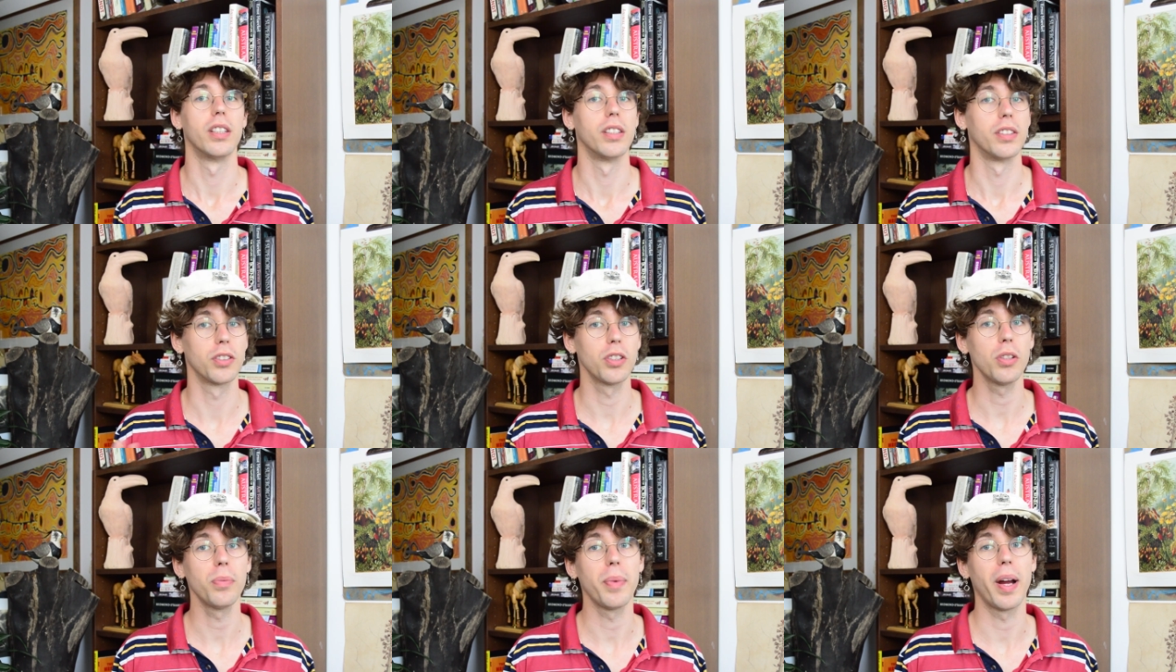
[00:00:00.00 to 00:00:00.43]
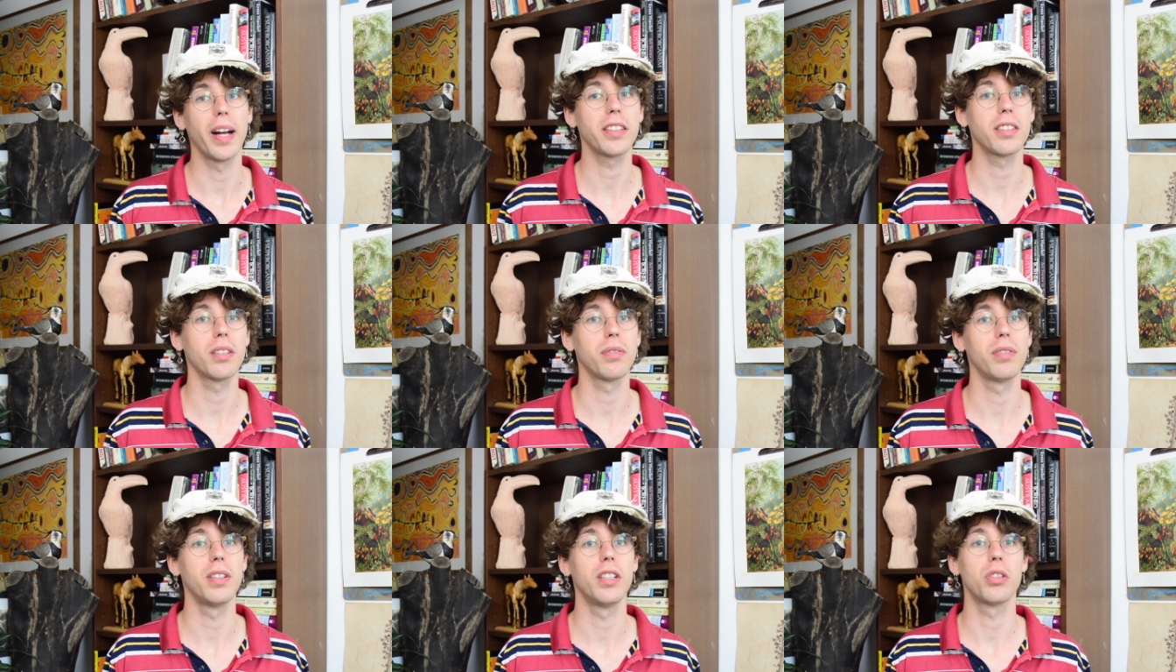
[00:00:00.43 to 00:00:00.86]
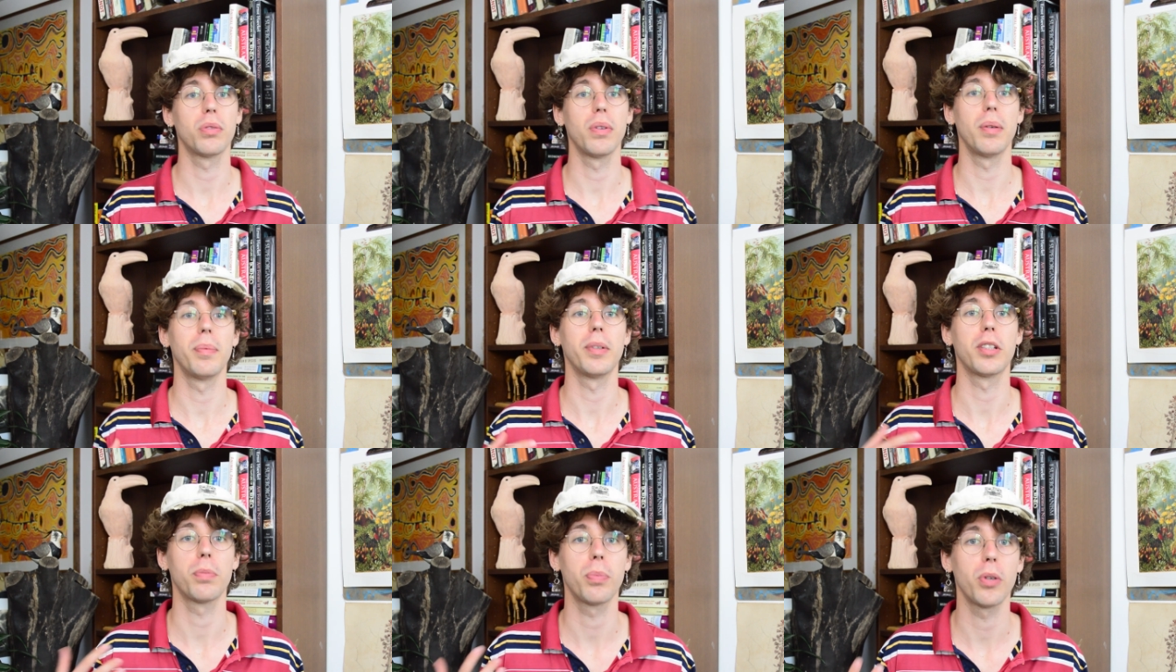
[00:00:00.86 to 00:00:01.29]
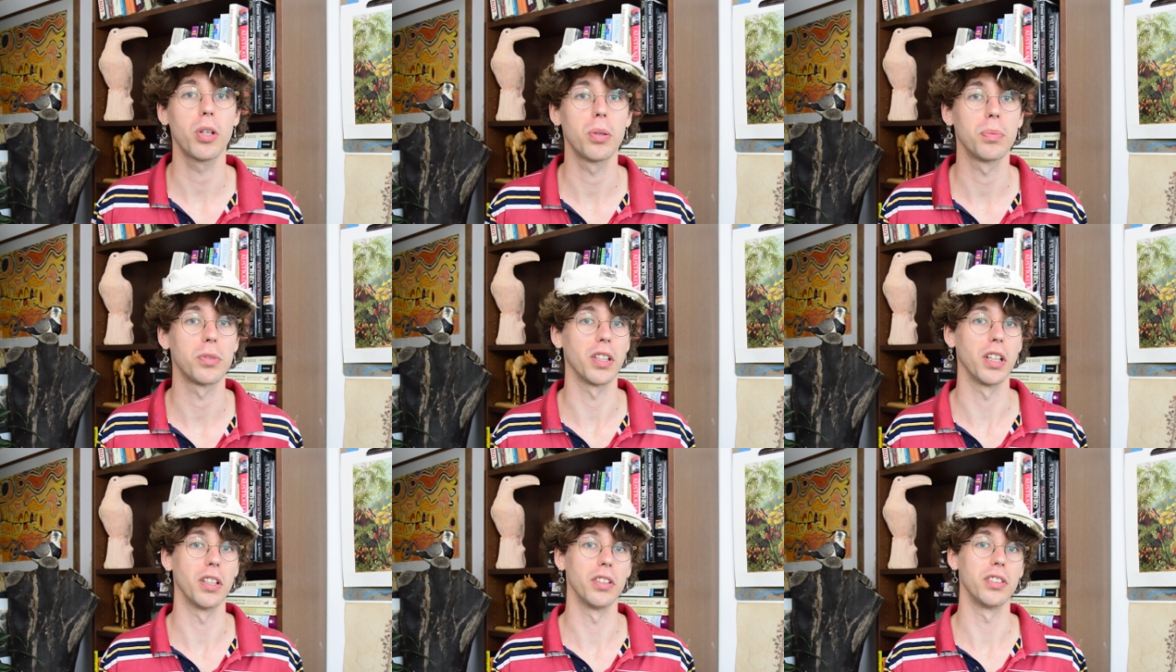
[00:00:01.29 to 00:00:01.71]
Some actively swimming sperm
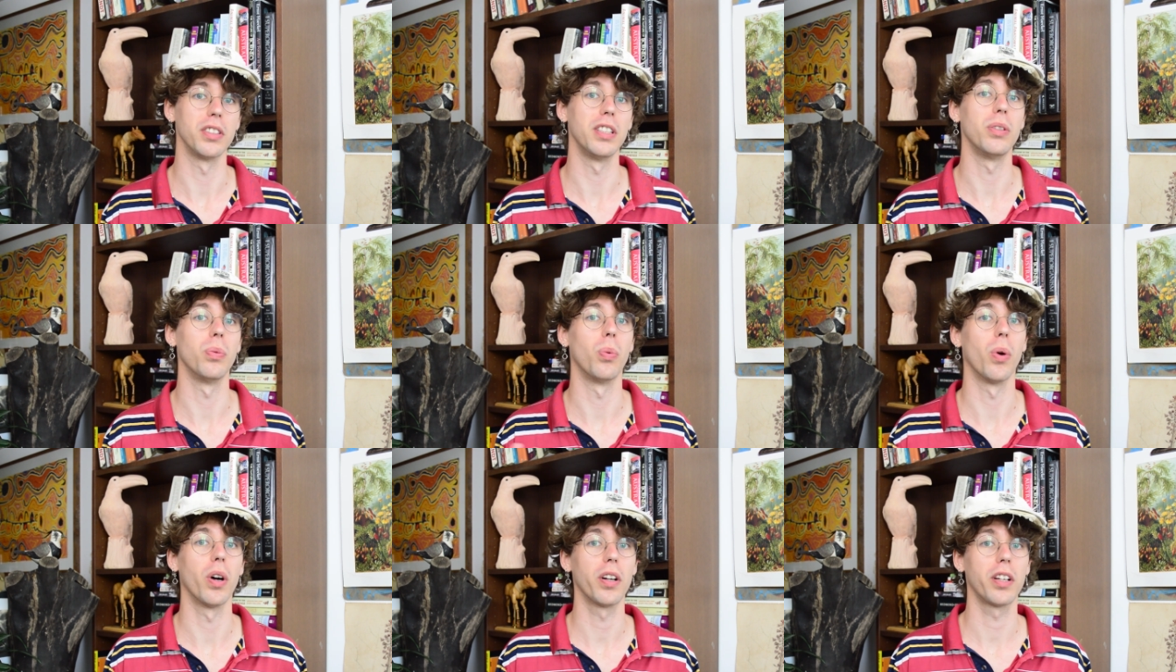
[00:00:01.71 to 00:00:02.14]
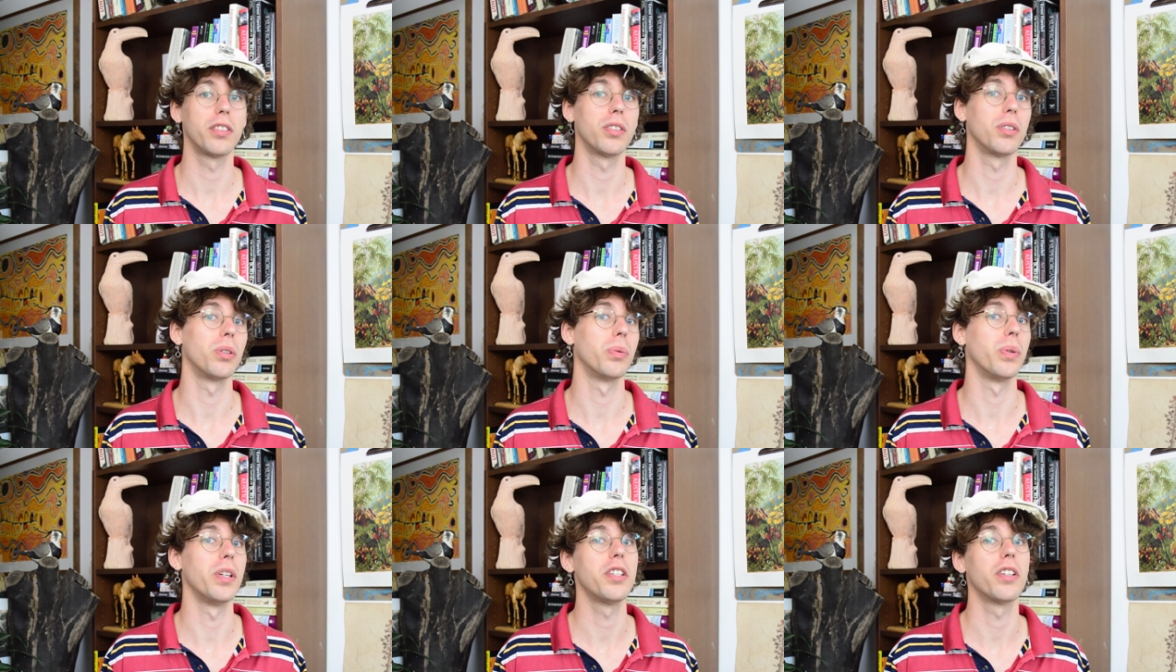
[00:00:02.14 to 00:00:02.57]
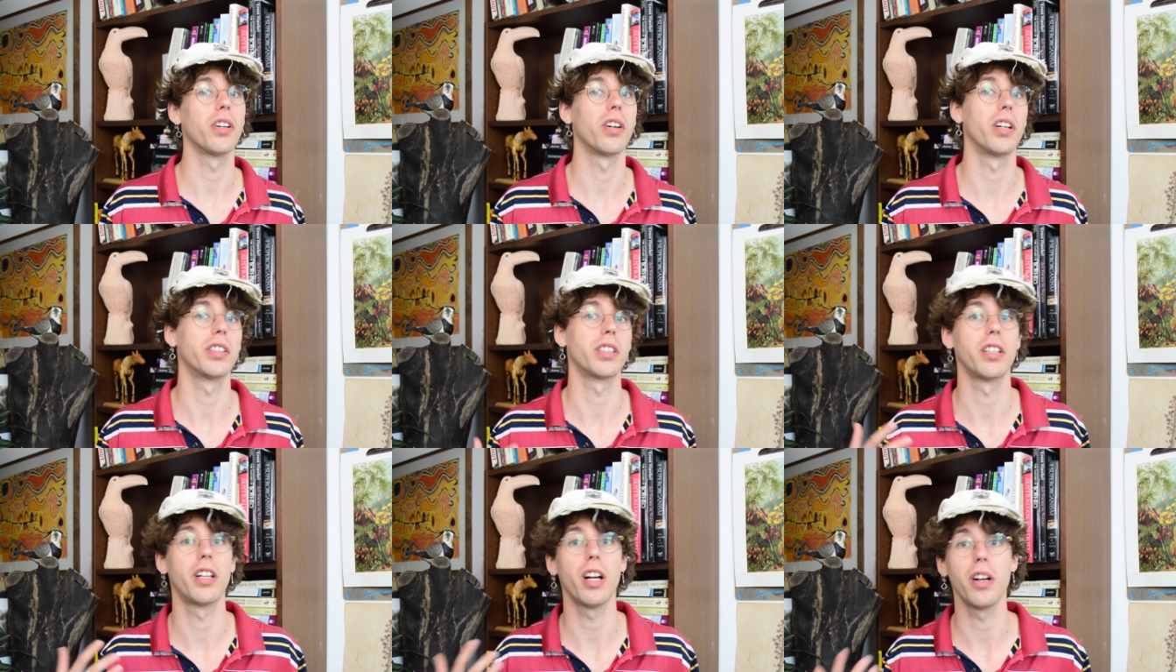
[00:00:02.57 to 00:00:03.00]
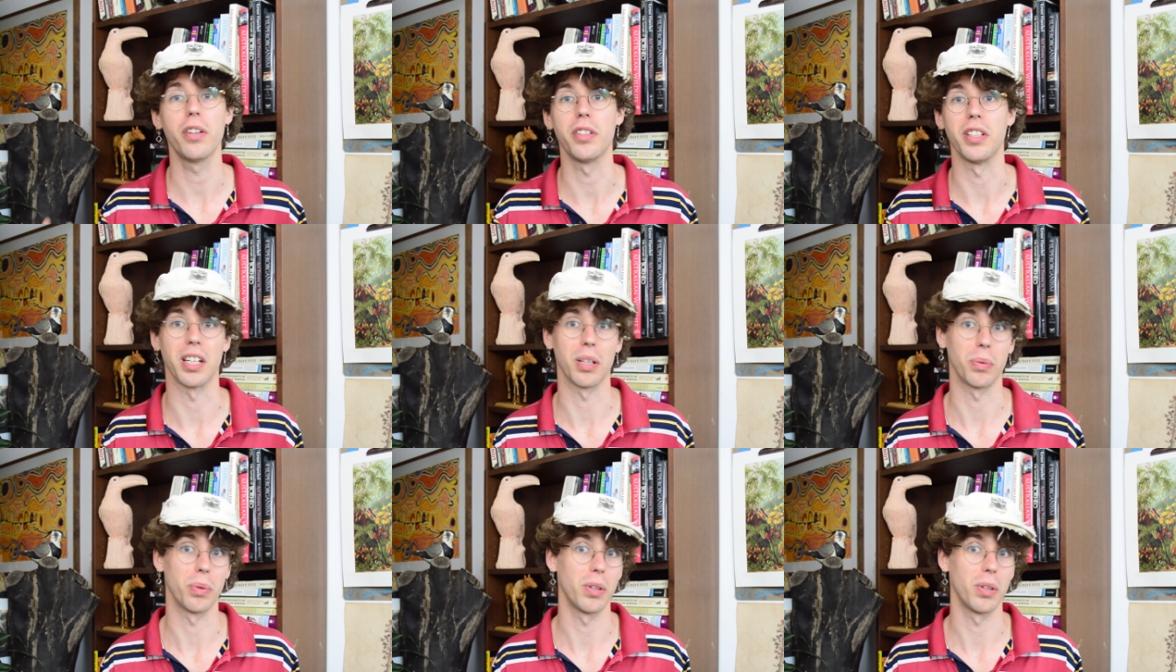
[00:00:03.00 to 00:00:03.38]
cells need water to reach the archegonia,